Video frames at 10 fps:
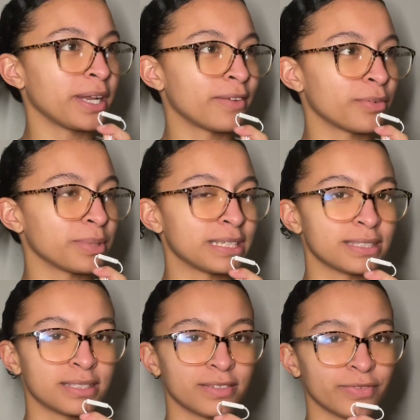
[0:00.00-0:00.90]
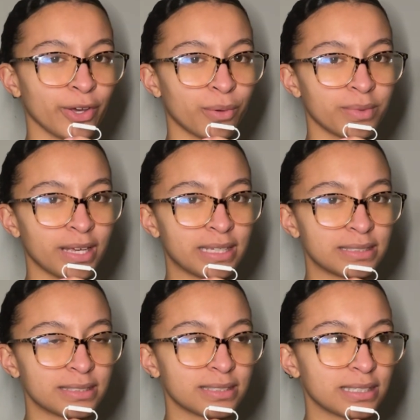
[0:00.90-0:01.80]
different places to film
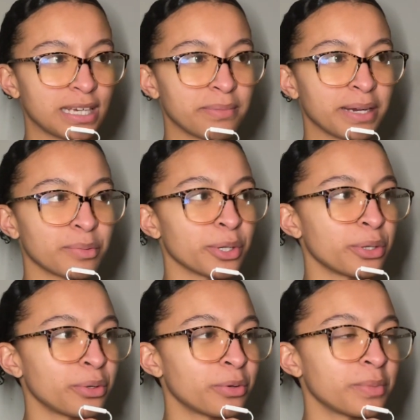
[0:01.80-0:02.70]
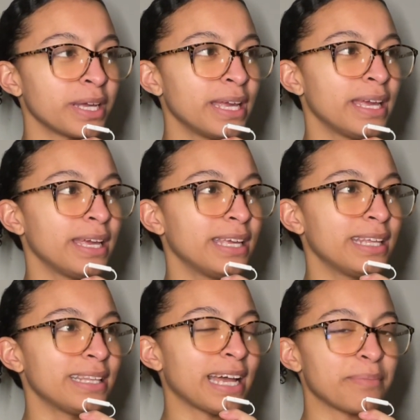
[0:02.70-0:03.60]
this in my room
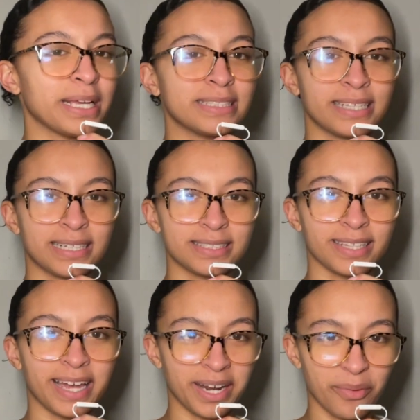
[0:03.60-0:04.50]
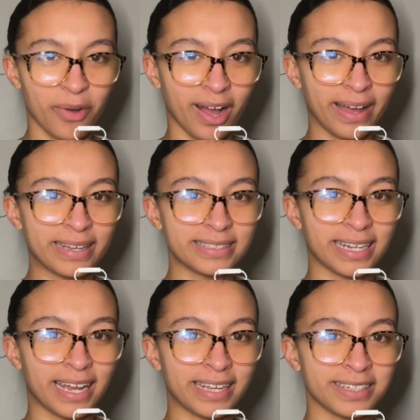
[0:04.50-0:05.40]
that made sense lighting wise,
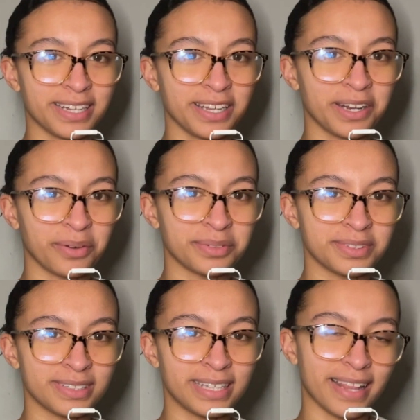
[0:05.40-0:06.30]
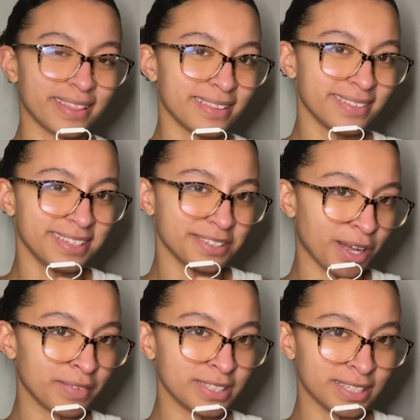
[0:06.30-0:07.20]
and this
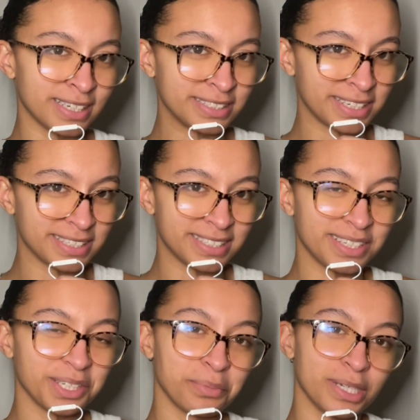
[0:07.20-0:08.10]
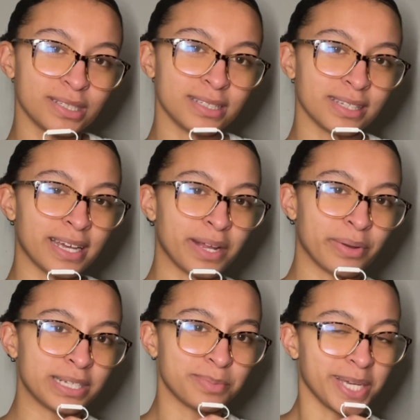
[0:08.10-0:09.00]
obviously doesn't necessarily make sense lighting
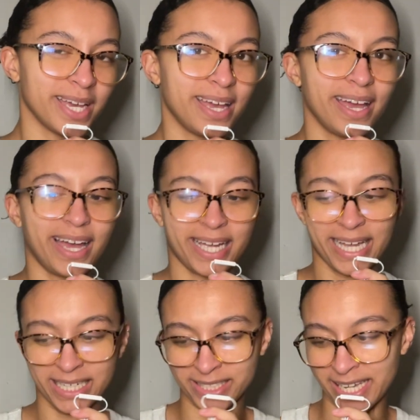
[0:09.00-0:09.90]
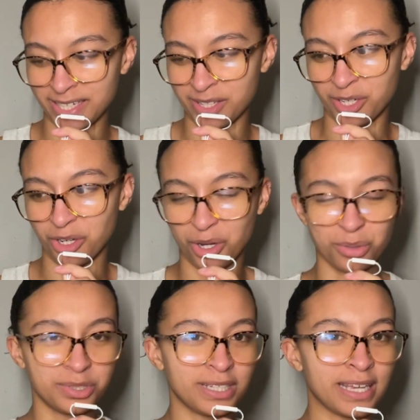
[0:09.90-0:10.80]
wise, but I kind of liked the
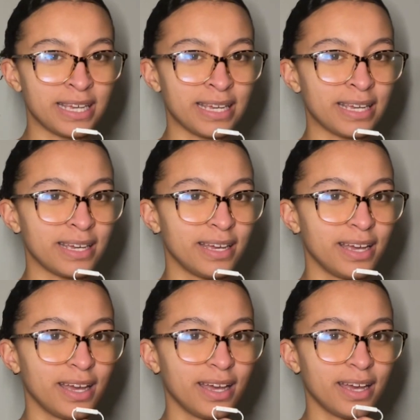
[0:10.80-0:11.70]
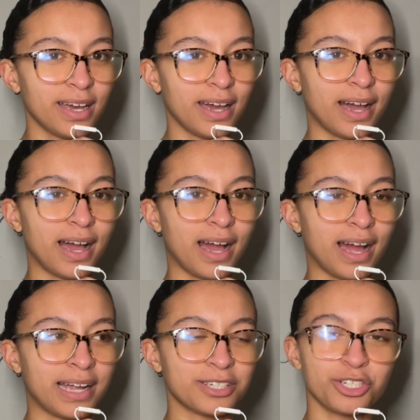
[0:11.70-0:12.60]
cozy,
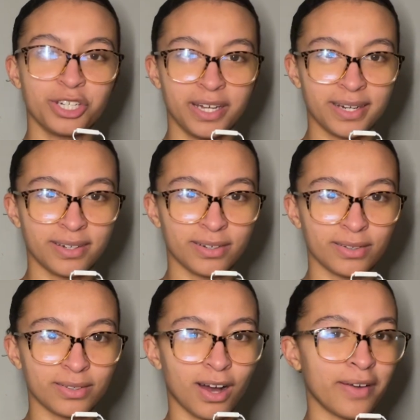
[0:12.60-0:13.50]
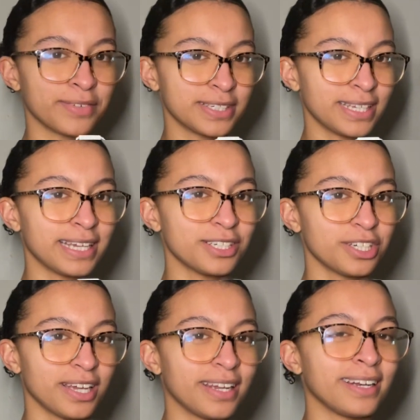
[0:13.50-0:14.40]
chill
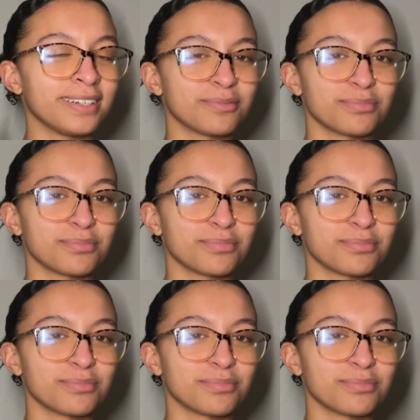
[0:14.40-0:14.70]
conversation